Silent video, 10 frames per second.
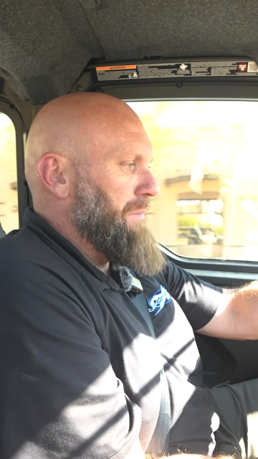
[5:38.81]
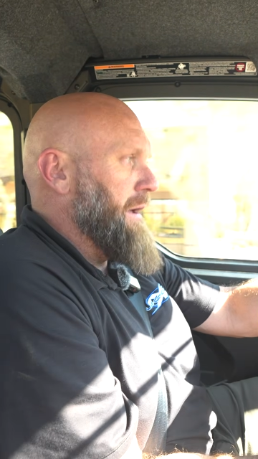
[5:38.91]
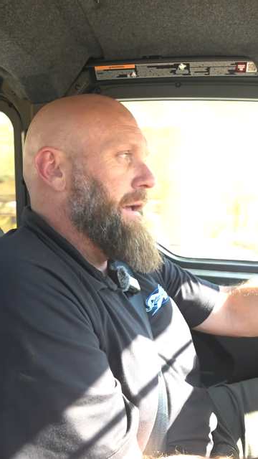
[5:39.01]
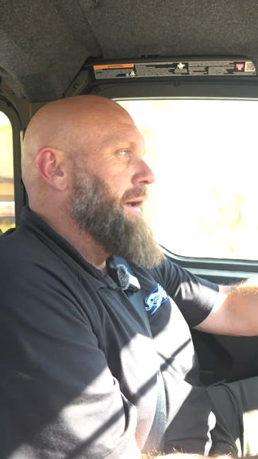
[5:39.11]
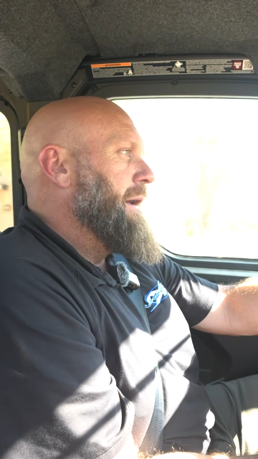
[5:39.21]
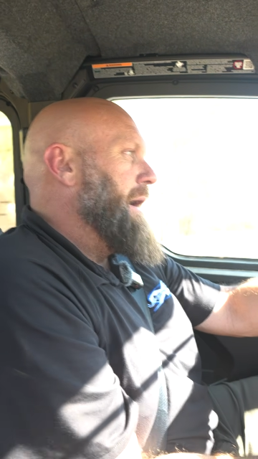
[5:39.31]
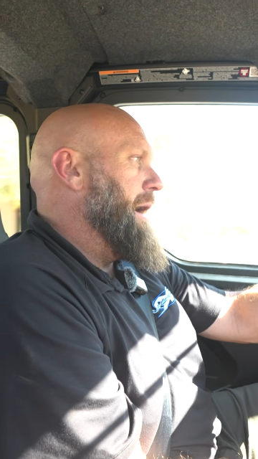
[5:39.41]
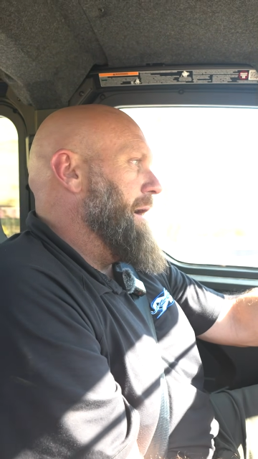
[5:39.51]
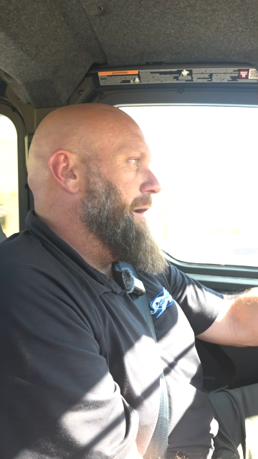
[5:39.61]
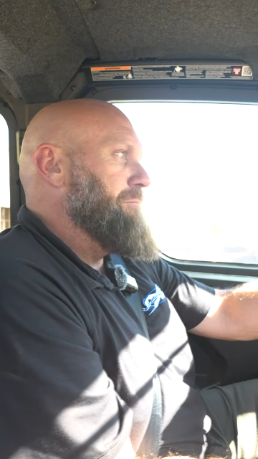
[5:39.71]
But
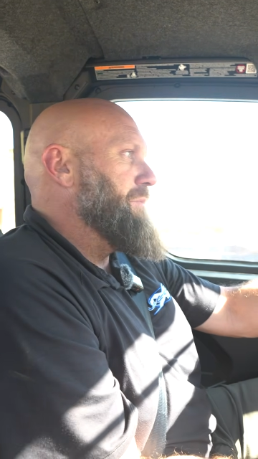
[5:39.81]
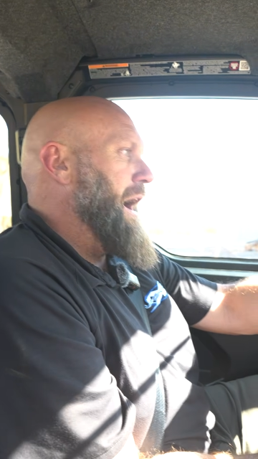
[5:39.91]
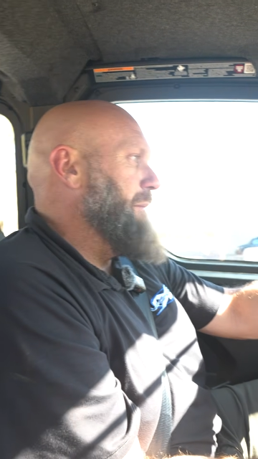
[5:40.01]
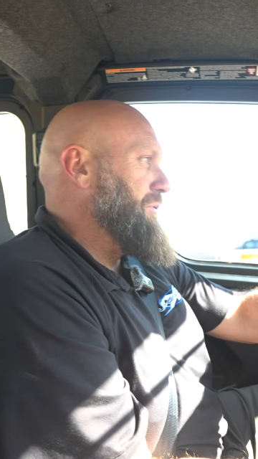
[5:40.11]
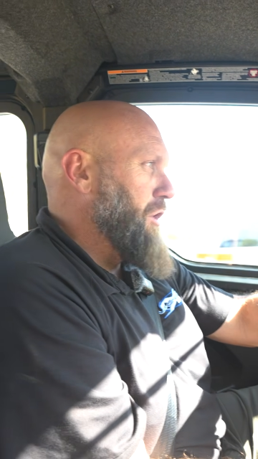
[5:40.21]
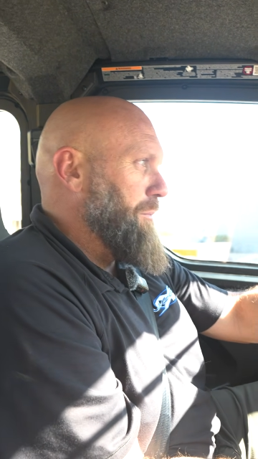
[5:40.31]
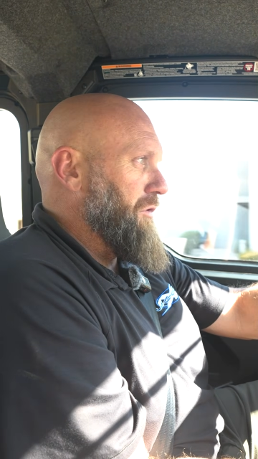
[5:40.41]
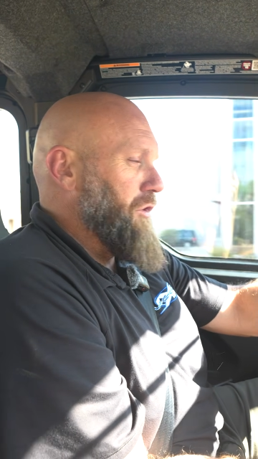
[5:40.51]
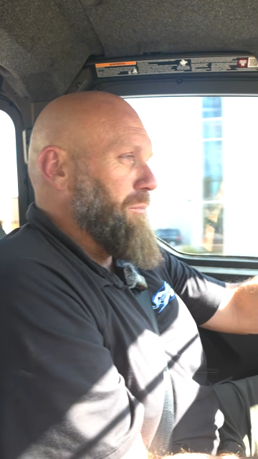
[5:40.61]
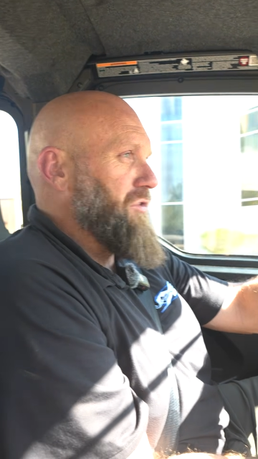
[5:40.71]
I'm
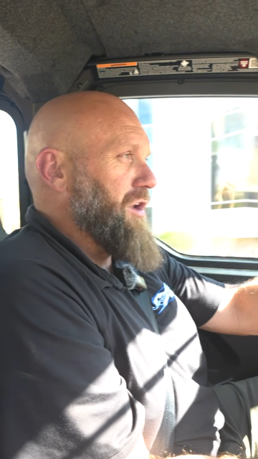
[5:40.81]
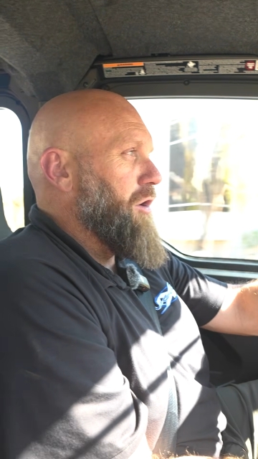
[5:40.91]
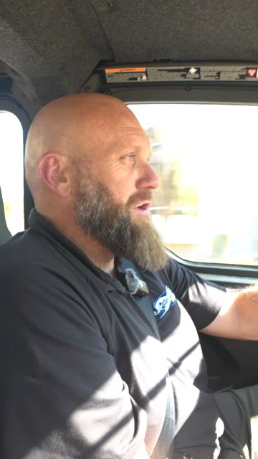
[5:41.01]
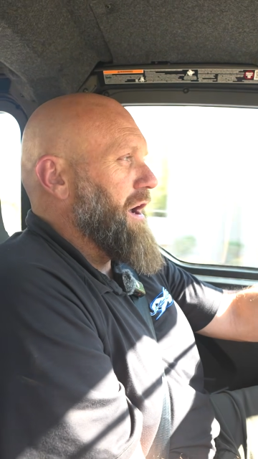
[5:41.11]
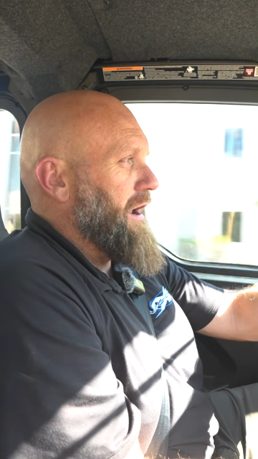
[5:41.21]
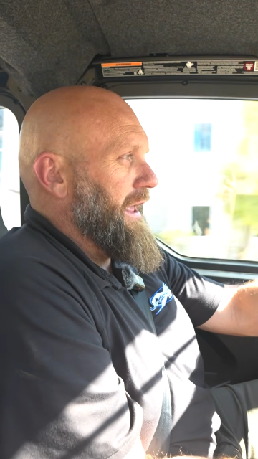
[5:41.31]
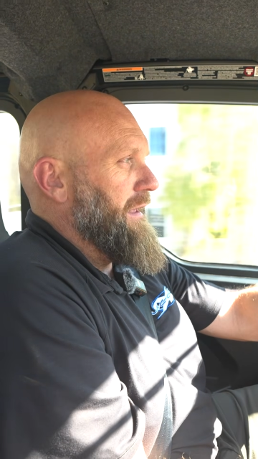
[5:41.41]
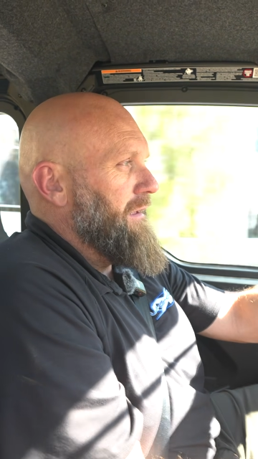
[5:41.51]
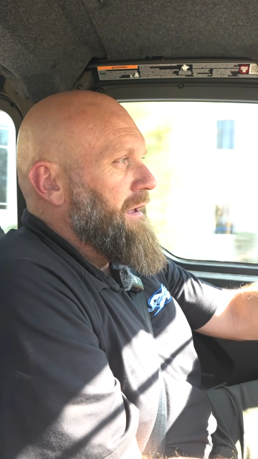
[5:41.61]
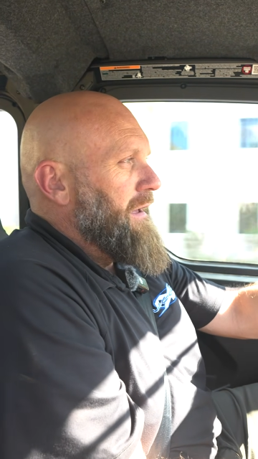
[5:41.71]
super stoked on
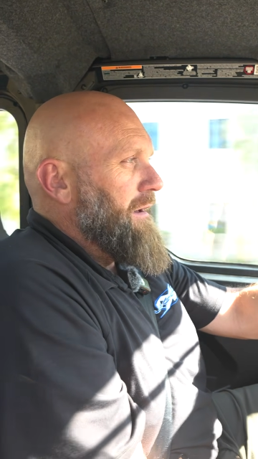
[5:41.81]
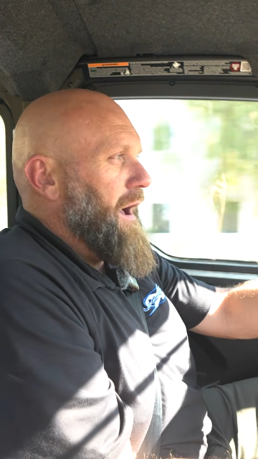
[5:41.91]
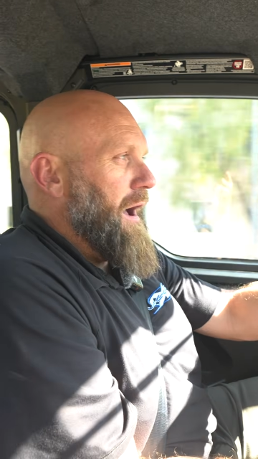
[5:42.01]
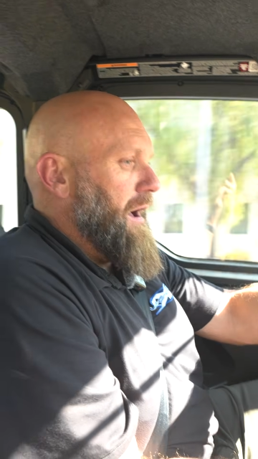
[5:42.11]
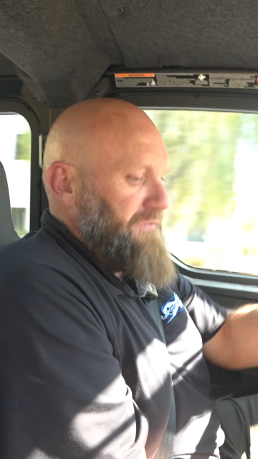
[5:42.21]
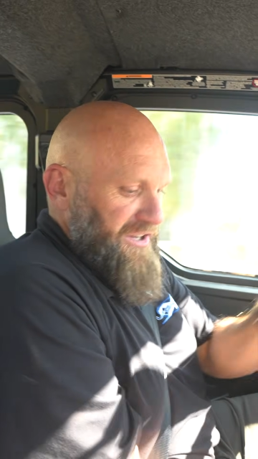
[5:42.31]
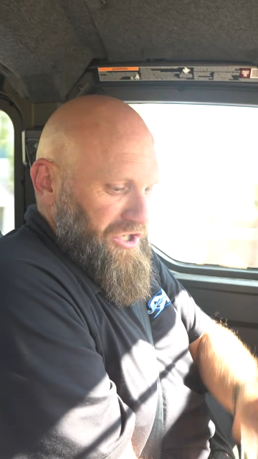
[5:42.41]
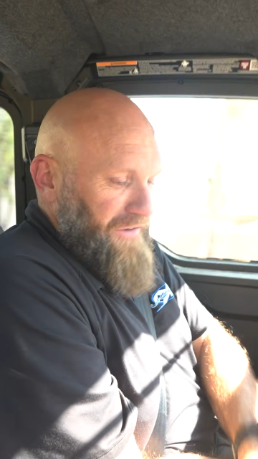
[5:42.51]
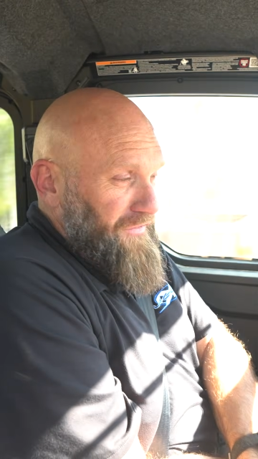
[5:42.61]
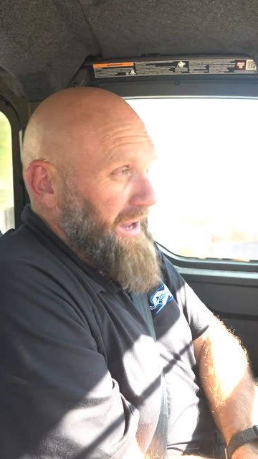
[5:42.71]
it. The
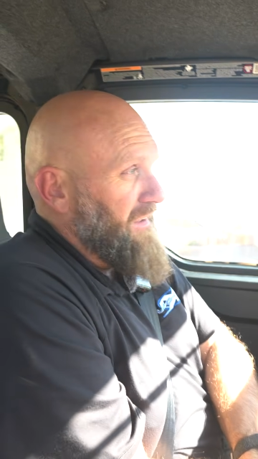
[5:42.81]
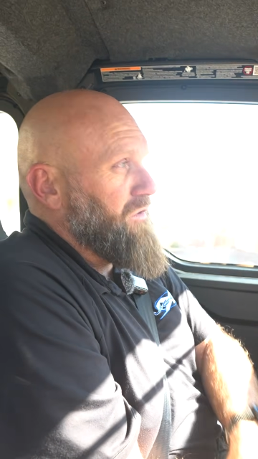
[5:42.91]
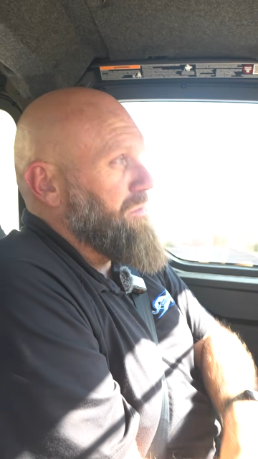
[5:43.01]
shifting is